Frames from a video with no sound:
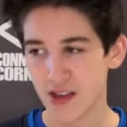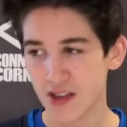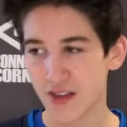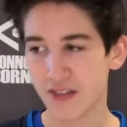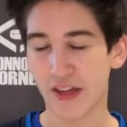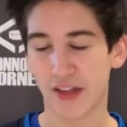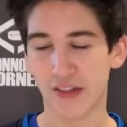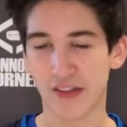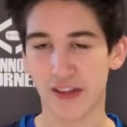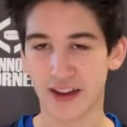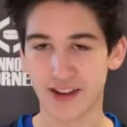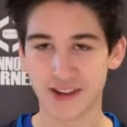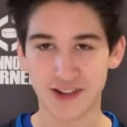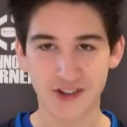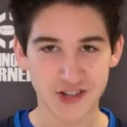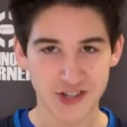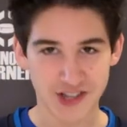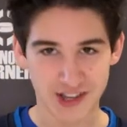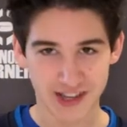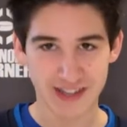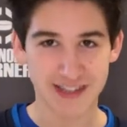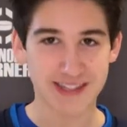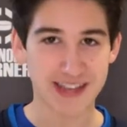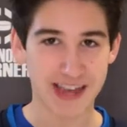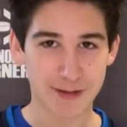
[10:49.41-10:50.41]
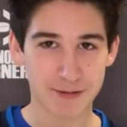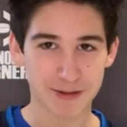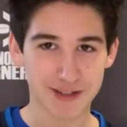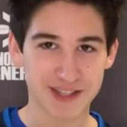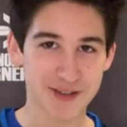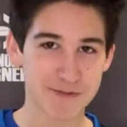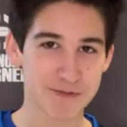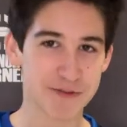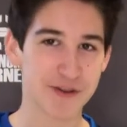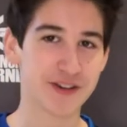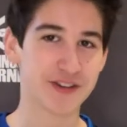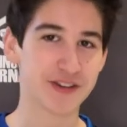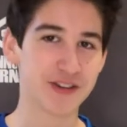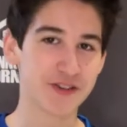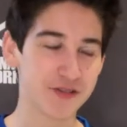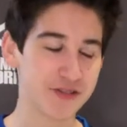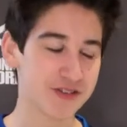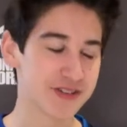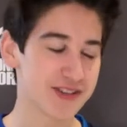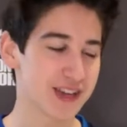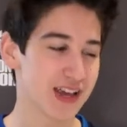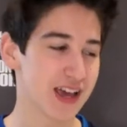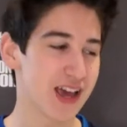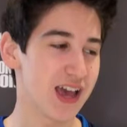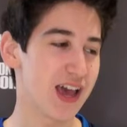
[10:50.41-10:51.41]
That line usually is able to
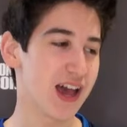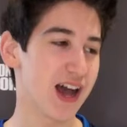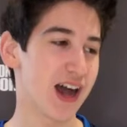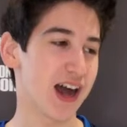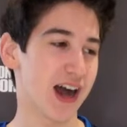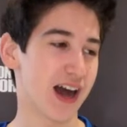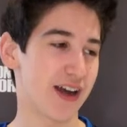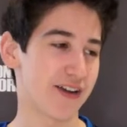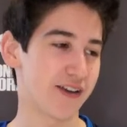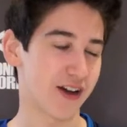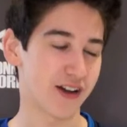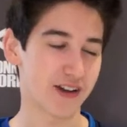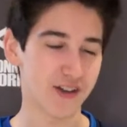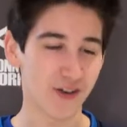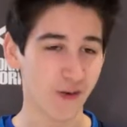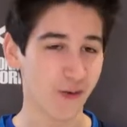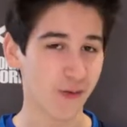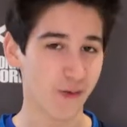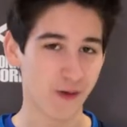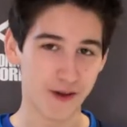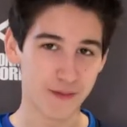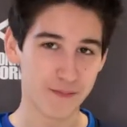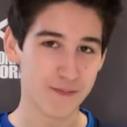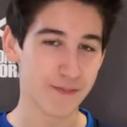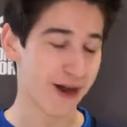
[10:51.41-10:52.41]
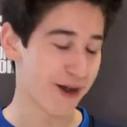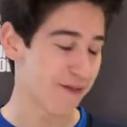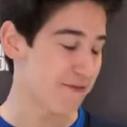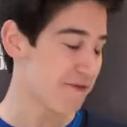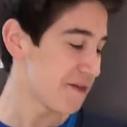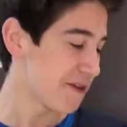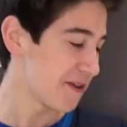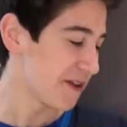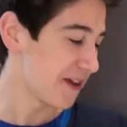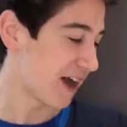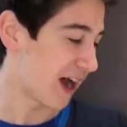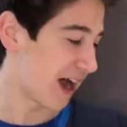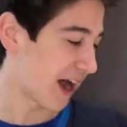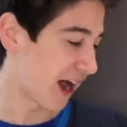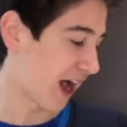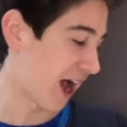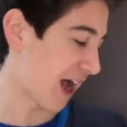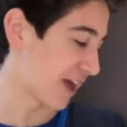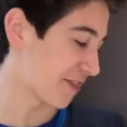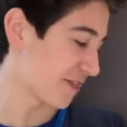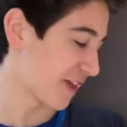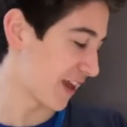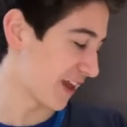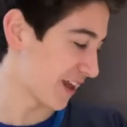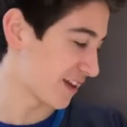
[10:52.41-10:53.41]
produce, knock on wood. But I
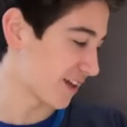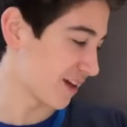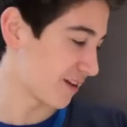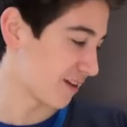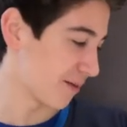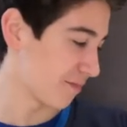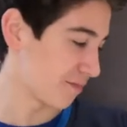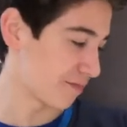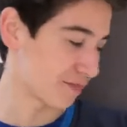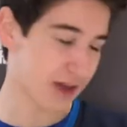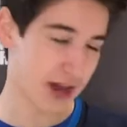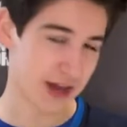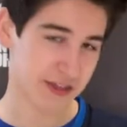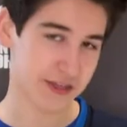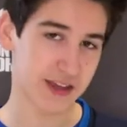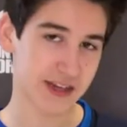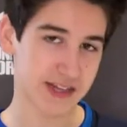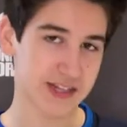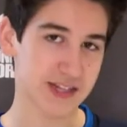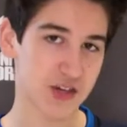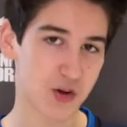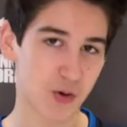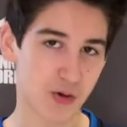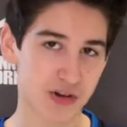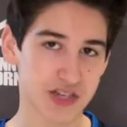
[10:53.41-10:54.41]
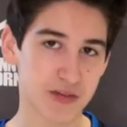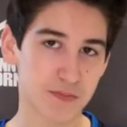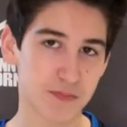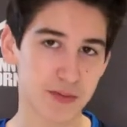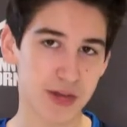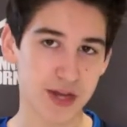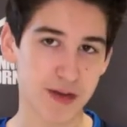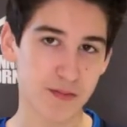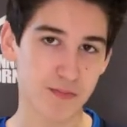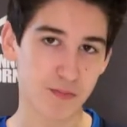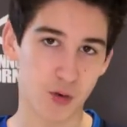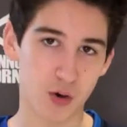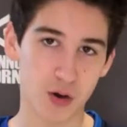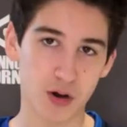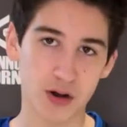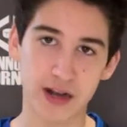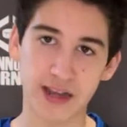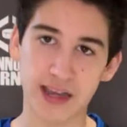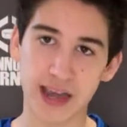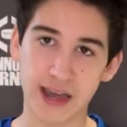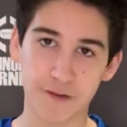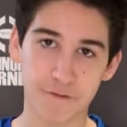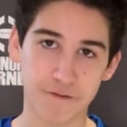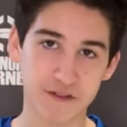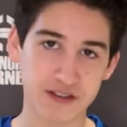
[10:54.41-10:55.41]
think it's going to be more,
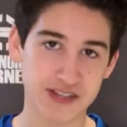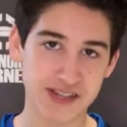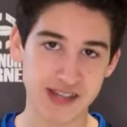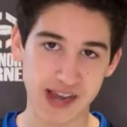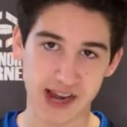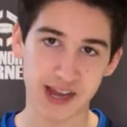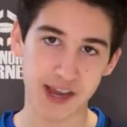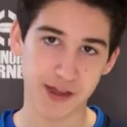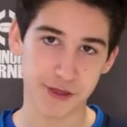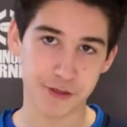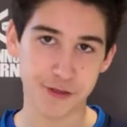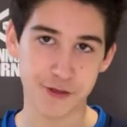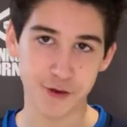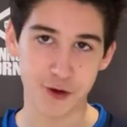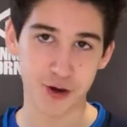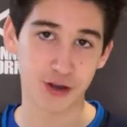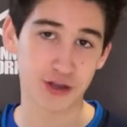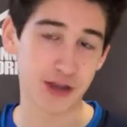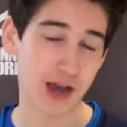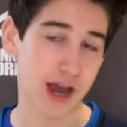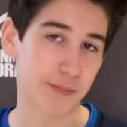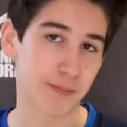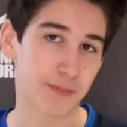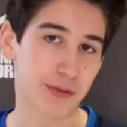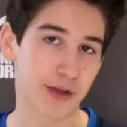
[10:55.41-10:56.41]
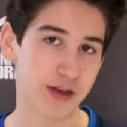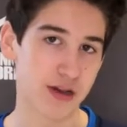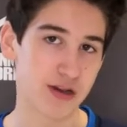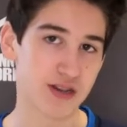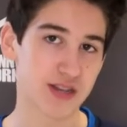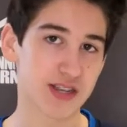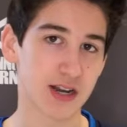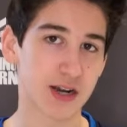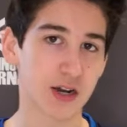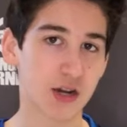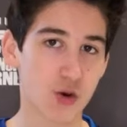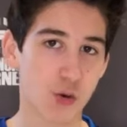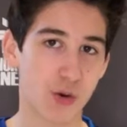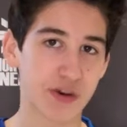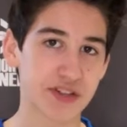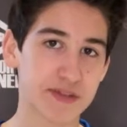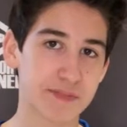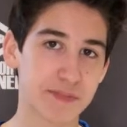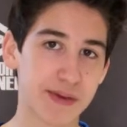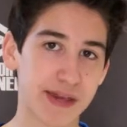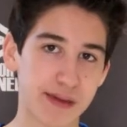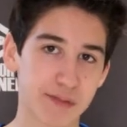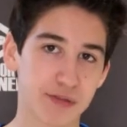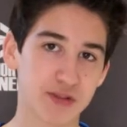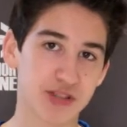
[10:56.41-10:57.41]
again, of the second, third line players that are going to
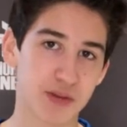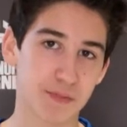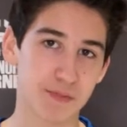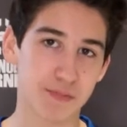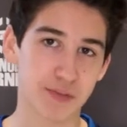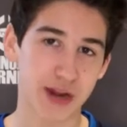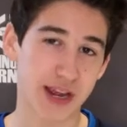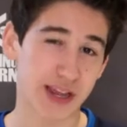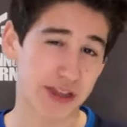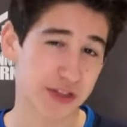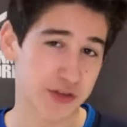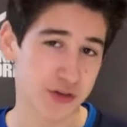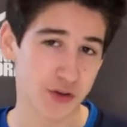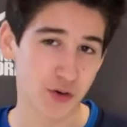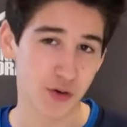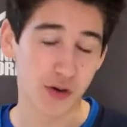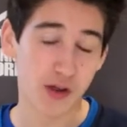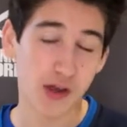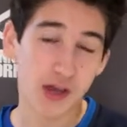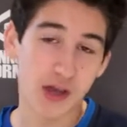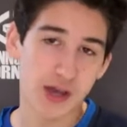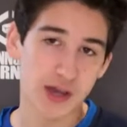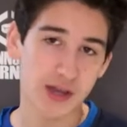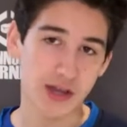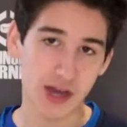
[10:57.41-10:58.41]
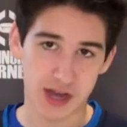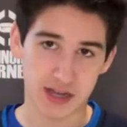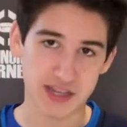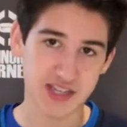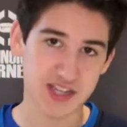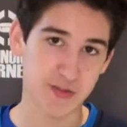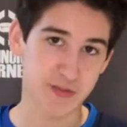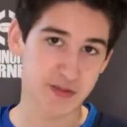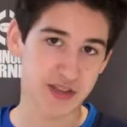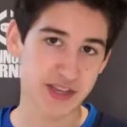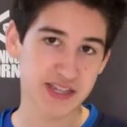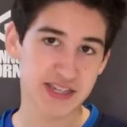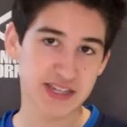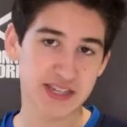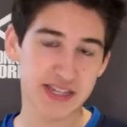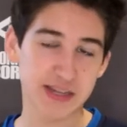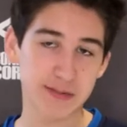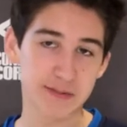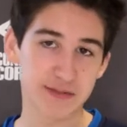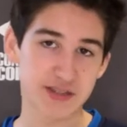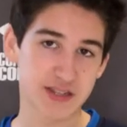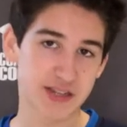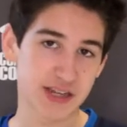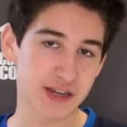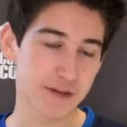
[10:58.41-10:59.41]
be able to break through some of these
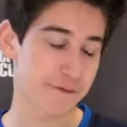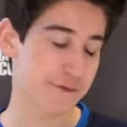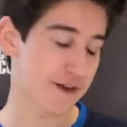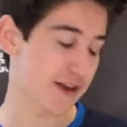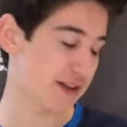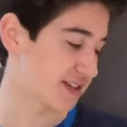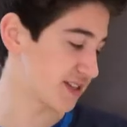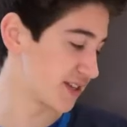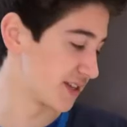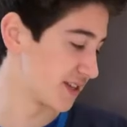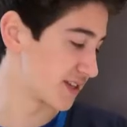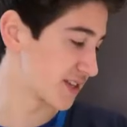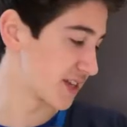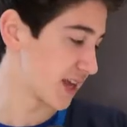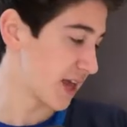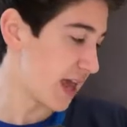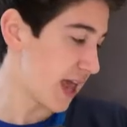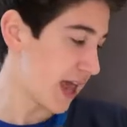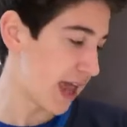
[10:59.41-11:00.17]
teams' defenses.